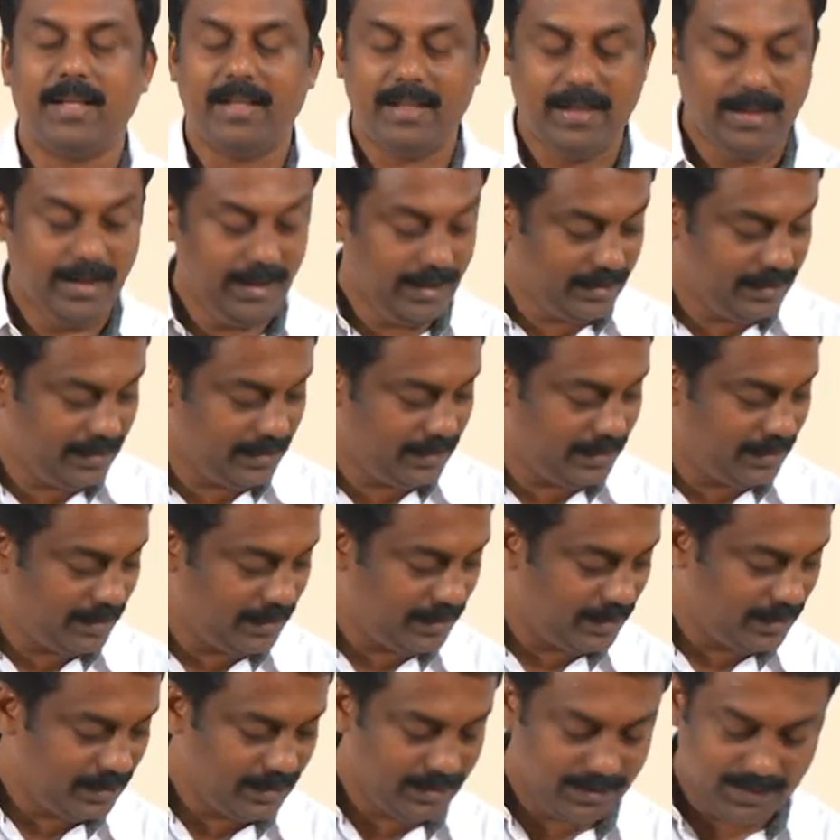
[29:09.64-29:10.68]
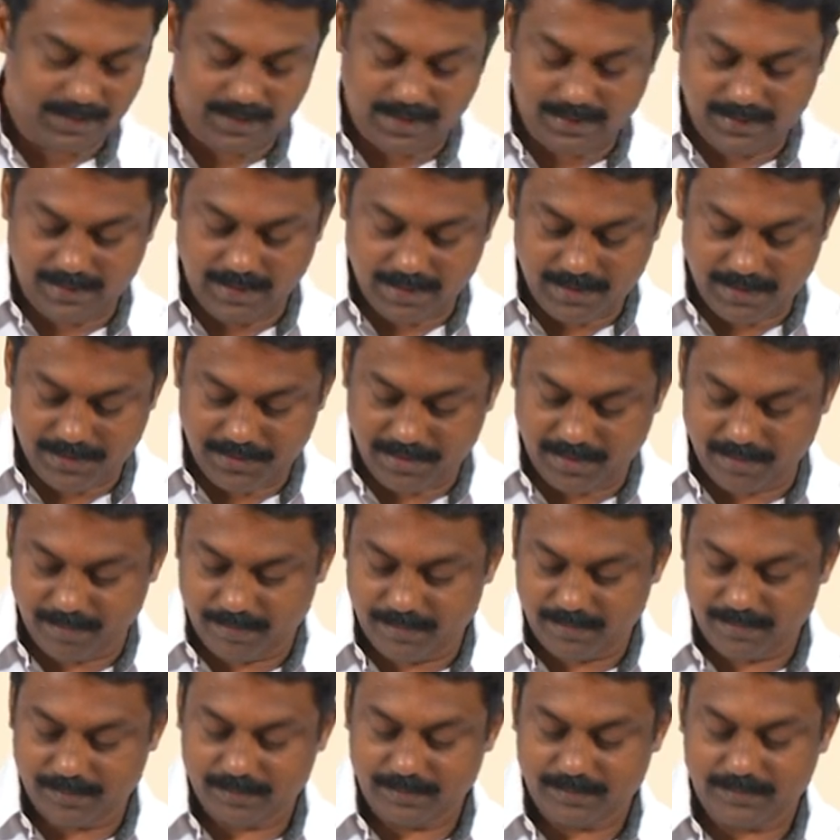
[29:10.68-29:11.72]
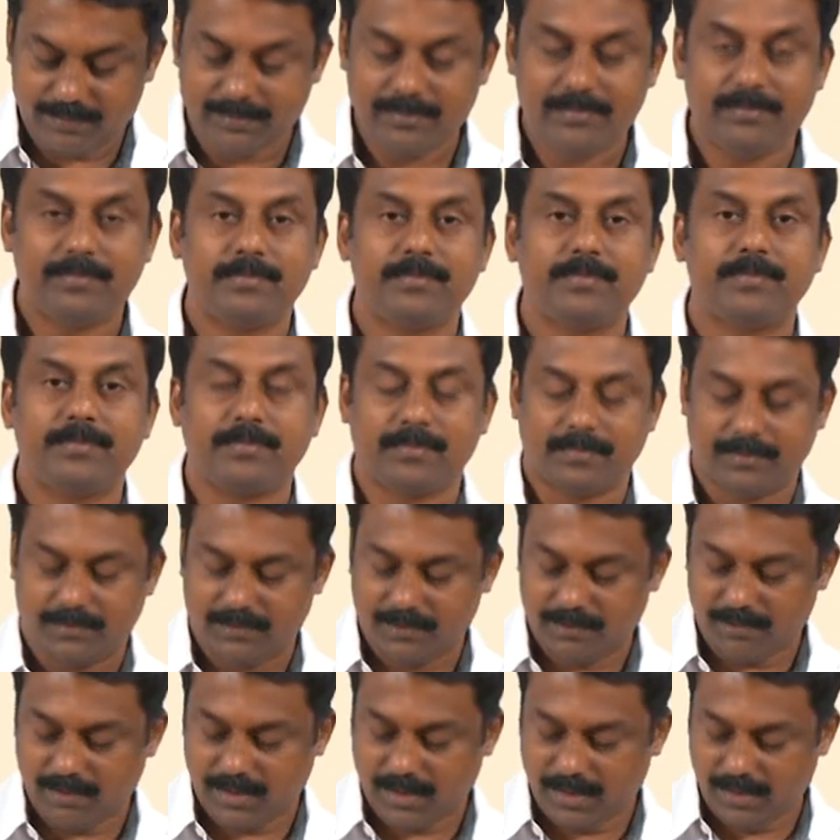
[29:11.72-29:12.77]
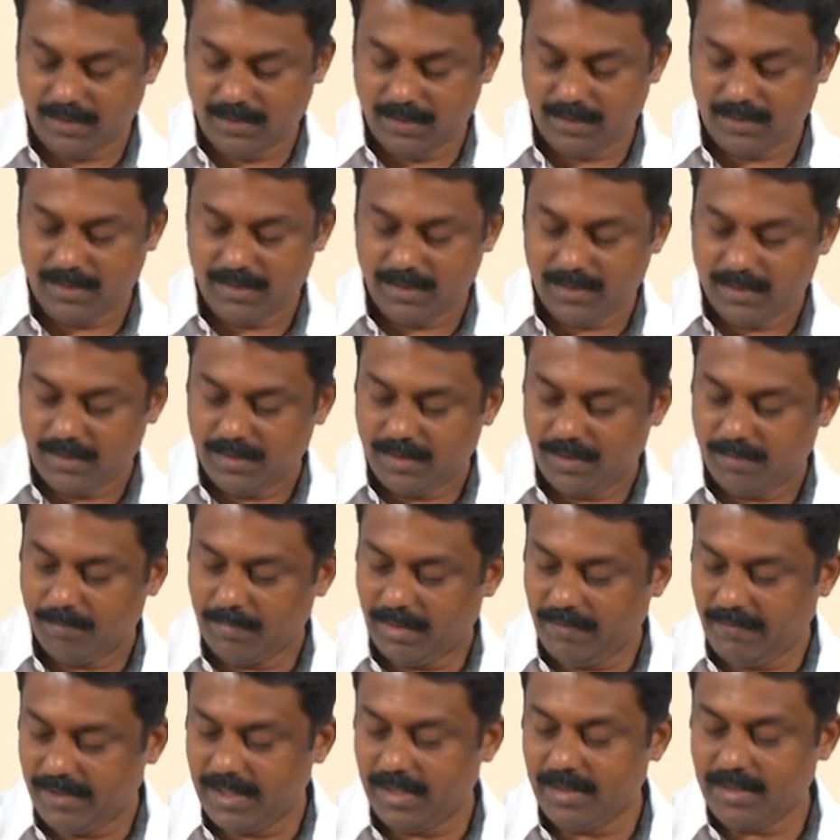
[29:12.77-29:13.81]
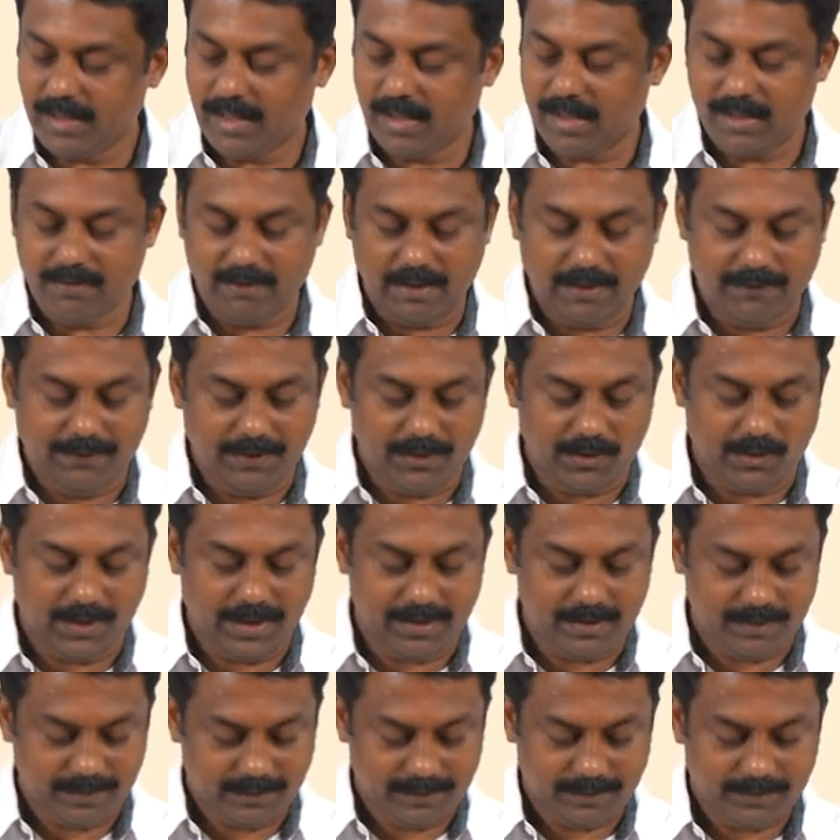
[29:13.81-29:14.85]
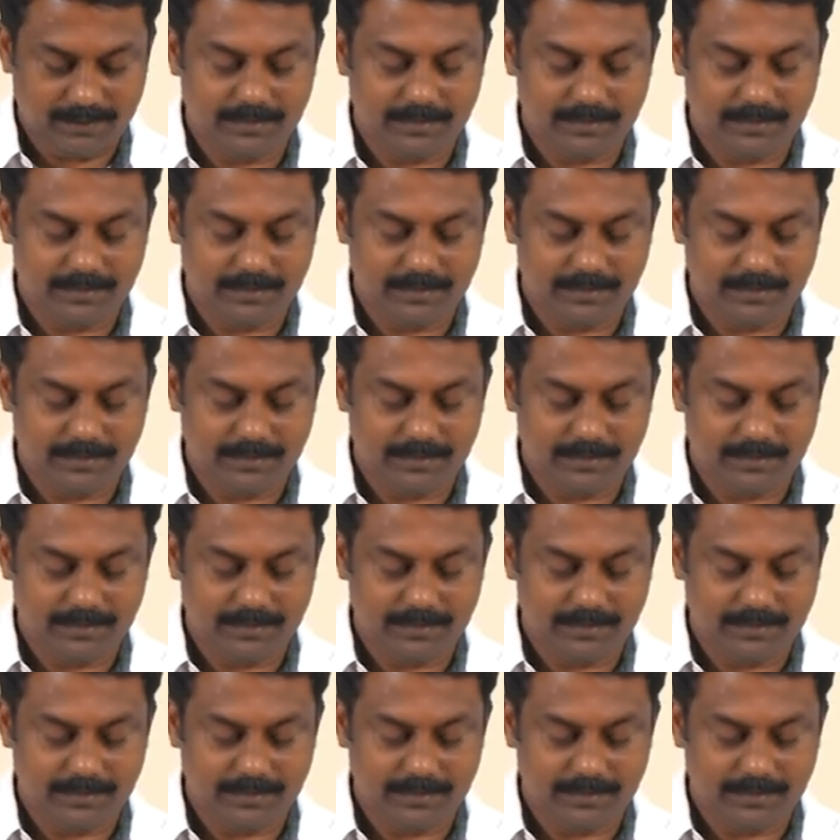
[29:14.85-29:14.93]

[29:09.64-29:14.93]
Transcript: is this relationship okay, but we can calculate the wire feed rate